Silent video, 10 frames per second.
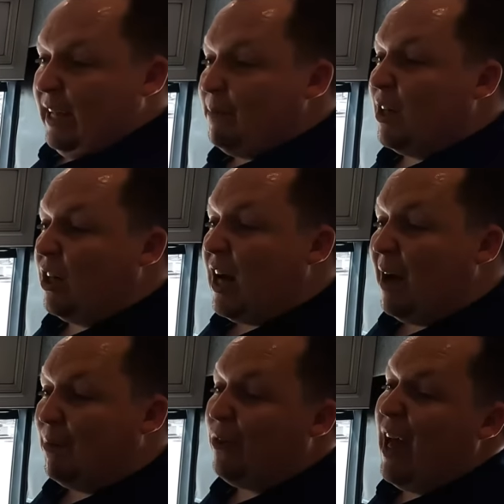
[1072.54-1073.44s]
I am going to
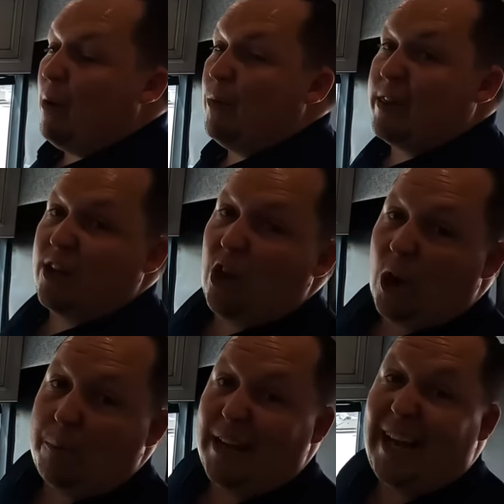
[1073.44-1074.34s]
combo that with the
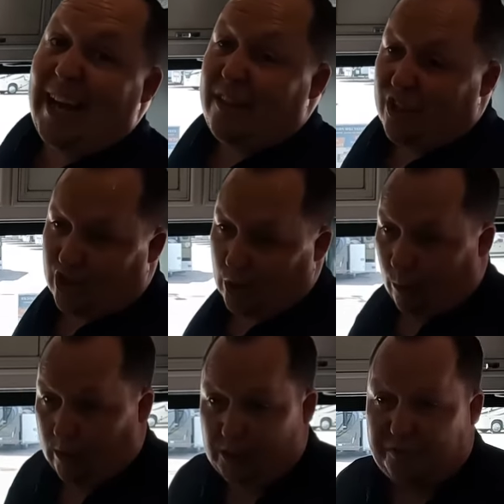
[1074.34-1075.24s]
carpet in the
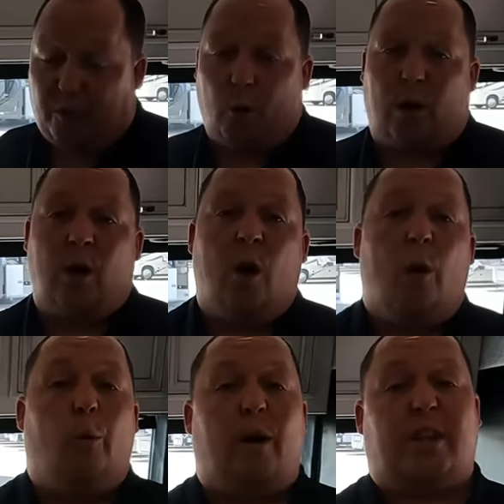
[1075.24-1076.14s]
storage. For
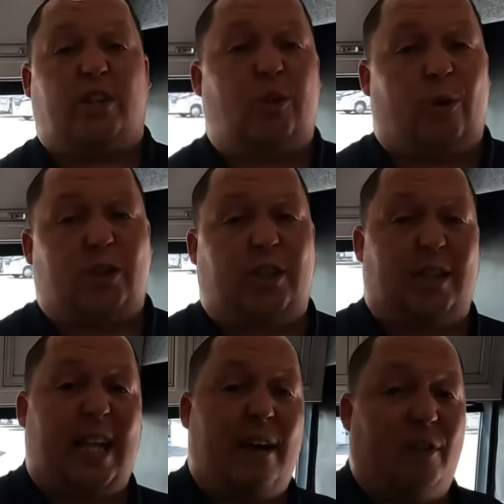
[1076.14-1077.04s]
what the storage
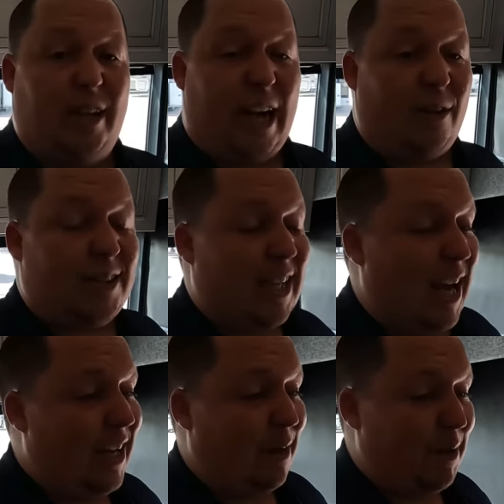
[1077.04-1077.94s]
does have on the
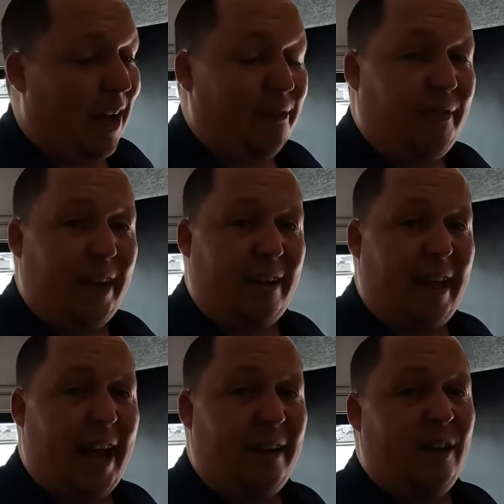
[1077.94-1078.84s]
outside, I'm not a fan of
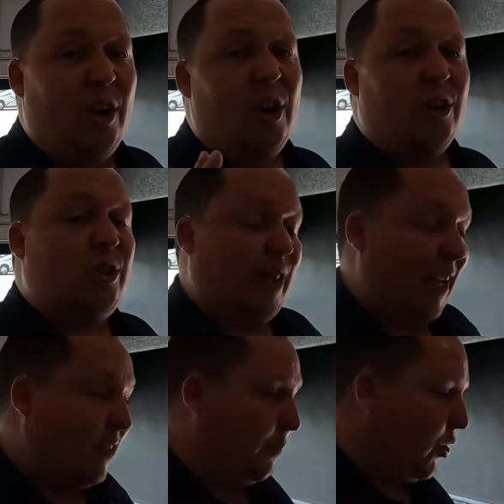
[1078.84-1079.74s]
that. So
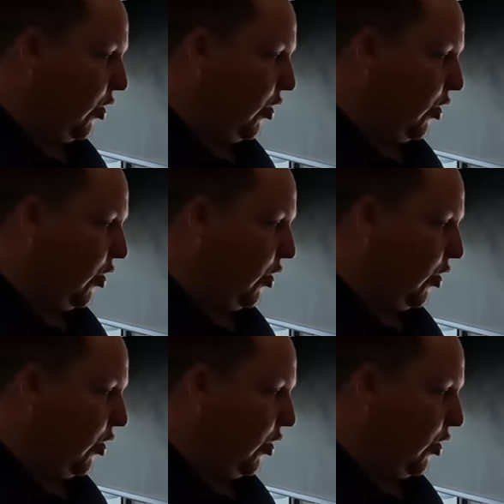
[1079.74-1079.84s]
that's number